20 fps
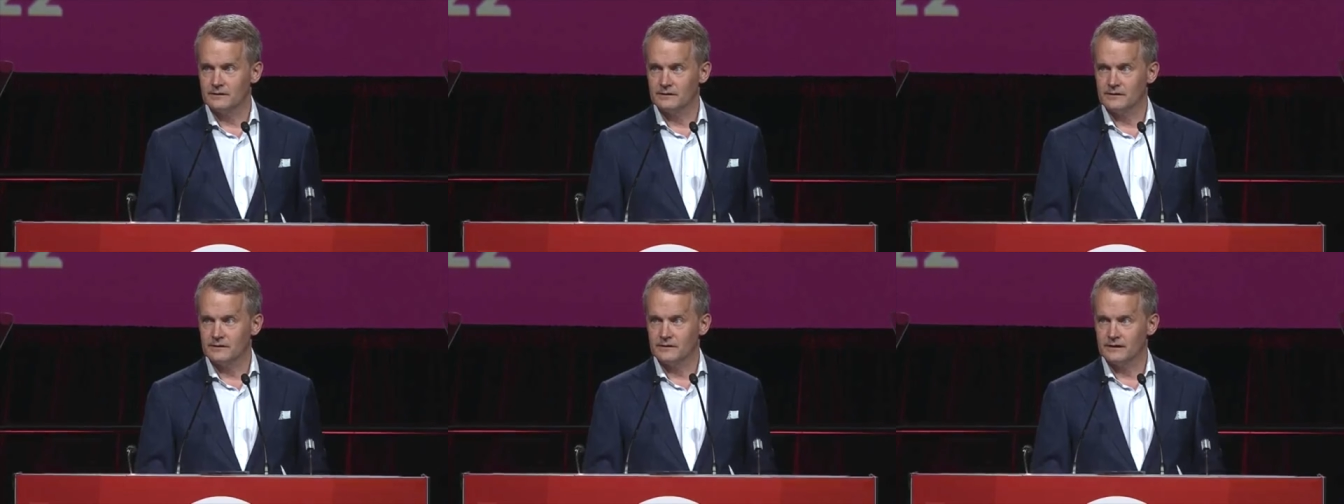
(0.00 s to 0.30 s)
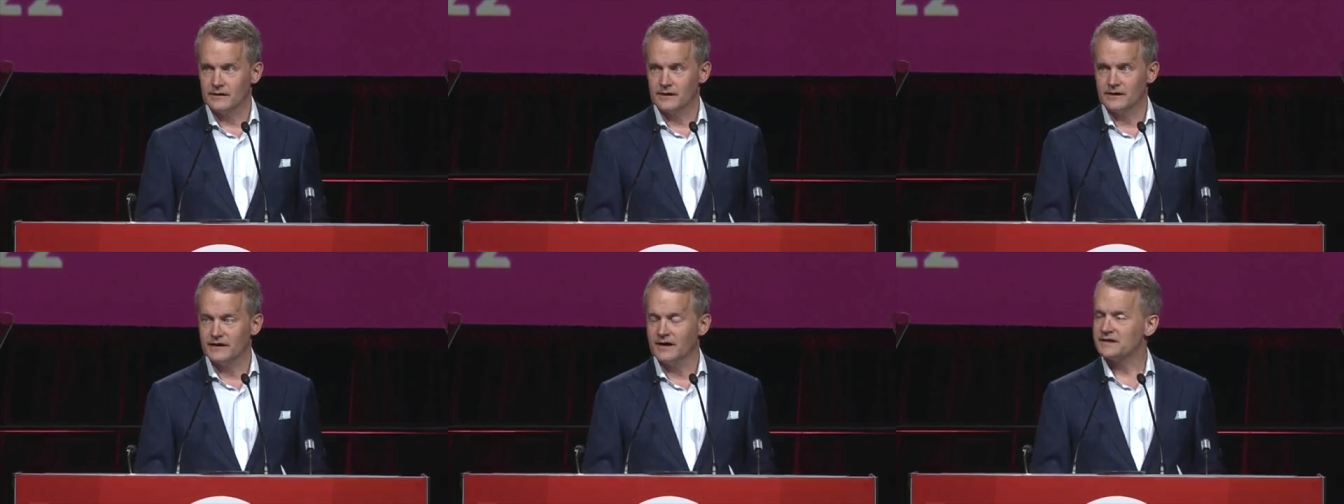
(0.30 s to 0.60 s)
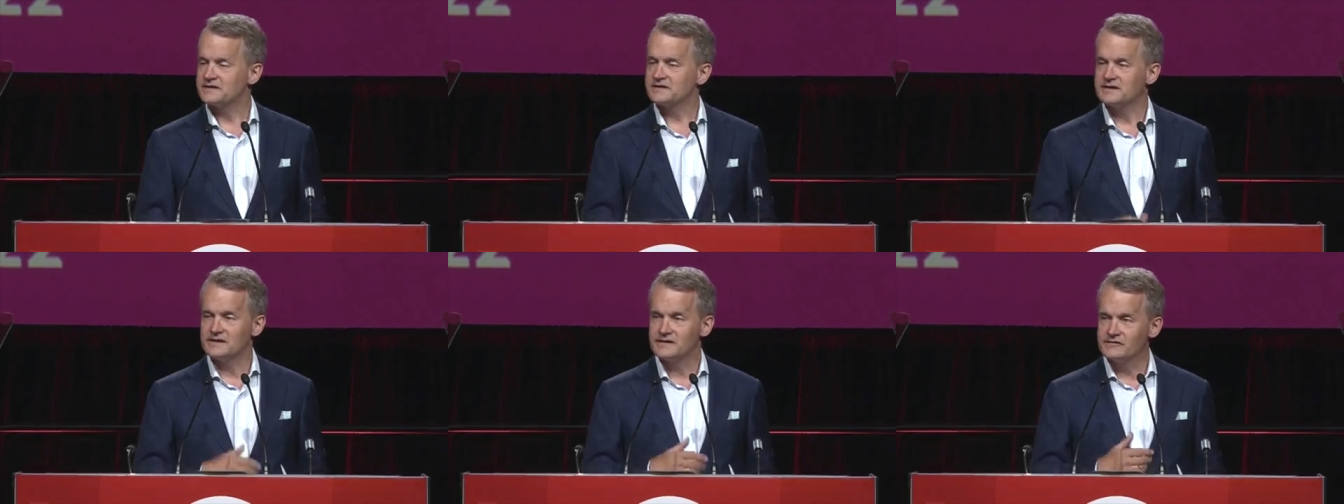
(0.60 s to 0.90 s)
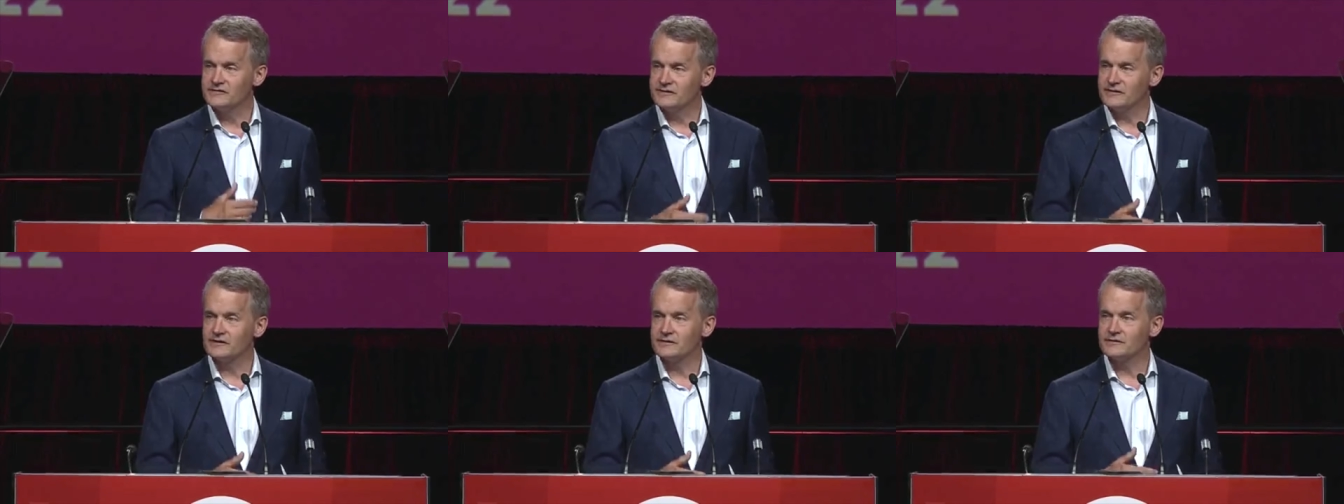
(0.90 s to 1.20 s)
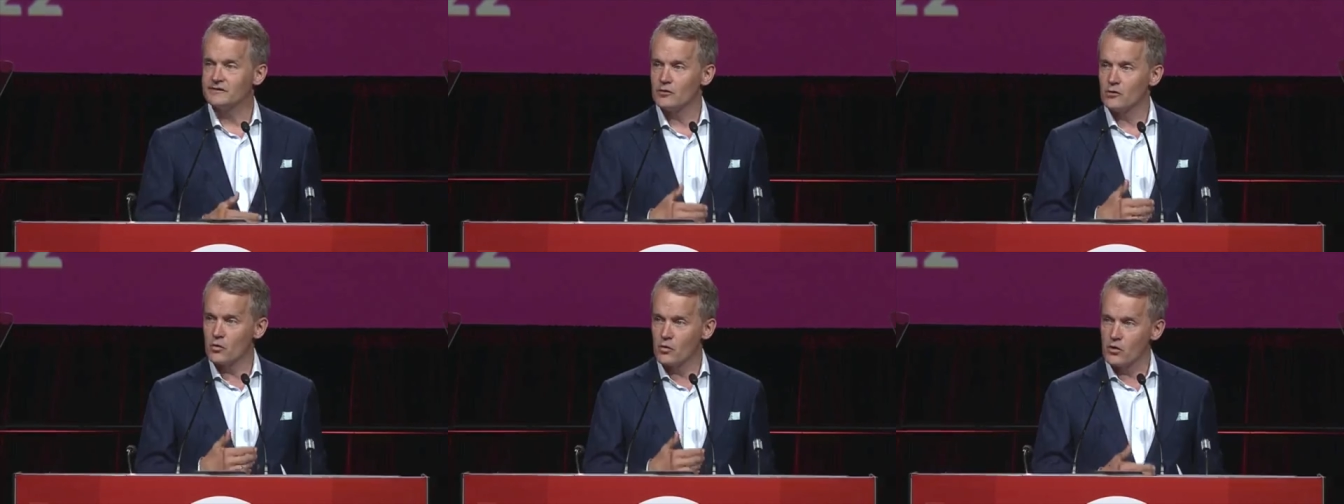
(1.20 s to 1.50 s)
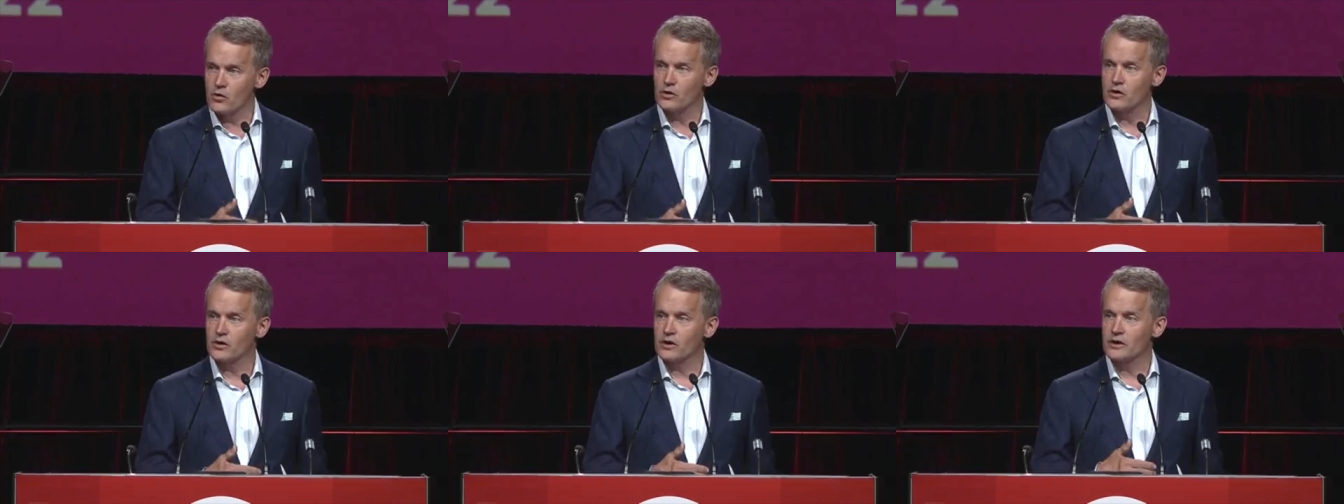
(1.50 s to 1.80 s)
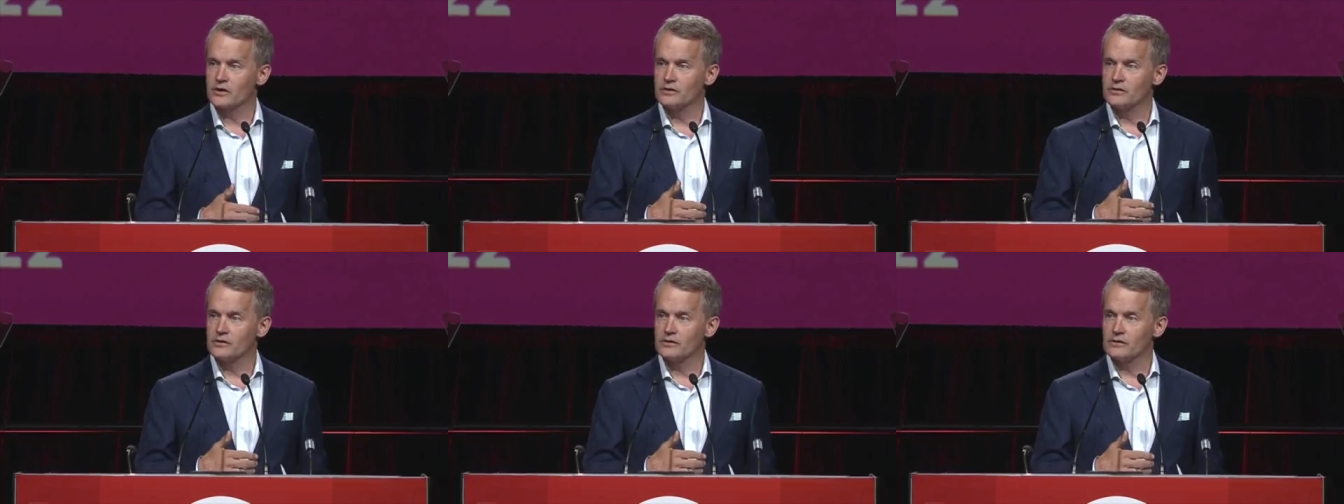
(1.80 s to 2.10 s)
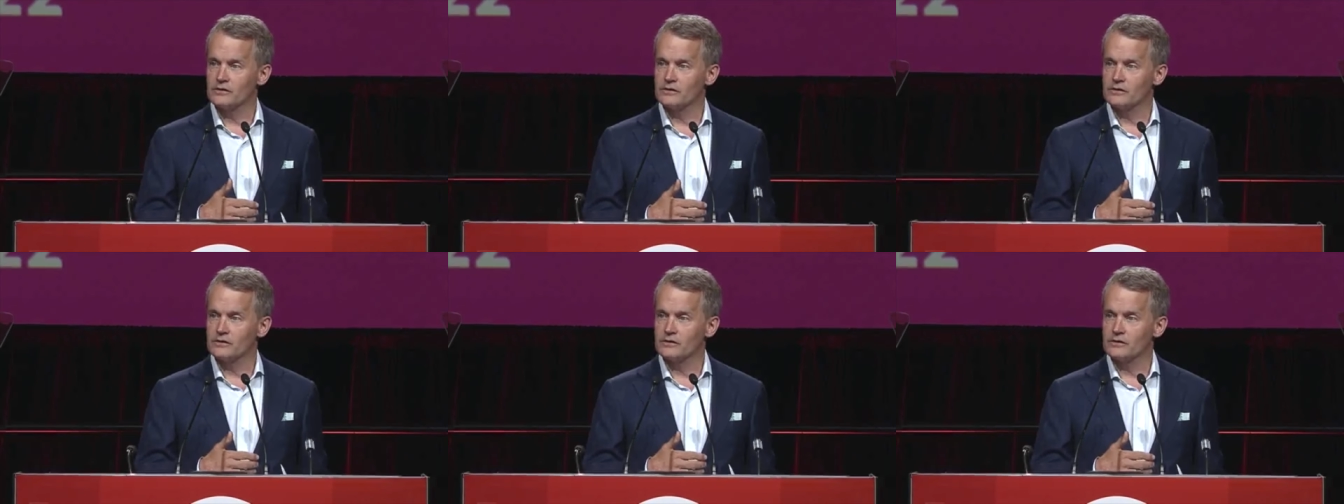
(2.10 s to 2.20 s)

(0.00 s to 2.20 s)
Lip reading: And as they did the work